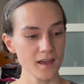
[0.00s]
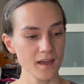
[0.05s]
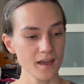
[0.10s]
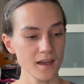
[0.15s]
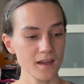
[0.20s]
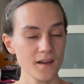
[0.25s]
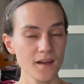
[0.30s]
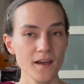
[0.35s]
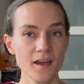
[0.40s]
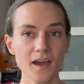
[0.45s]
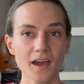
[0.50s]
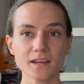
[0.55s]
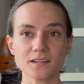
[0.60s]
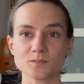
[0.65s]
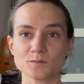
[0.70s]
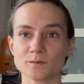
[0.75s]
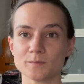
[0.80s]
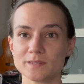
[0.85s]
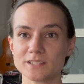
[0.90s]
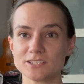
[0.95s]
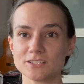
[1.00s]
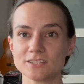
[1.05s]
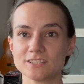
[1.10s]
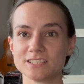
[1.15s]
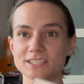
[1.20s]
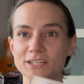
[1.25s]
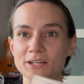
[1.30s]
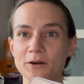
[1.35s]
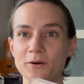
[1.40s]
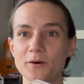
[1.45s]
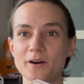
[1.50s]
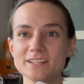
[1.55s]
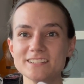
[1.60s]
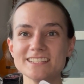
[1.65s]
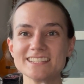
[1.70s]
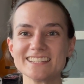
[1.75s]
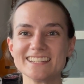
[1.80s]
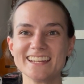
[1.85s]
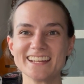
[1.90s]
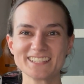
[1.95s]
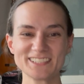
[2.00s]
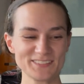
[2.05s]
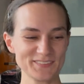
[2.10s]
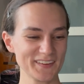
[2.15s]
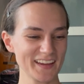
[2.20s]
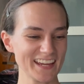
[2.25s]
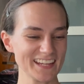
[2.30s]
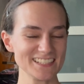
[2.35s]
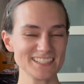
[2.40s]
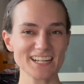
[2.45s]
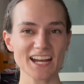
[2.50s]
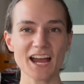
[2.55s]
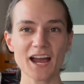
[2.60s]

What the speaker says: I just want to make sure it didn't go on to the next page.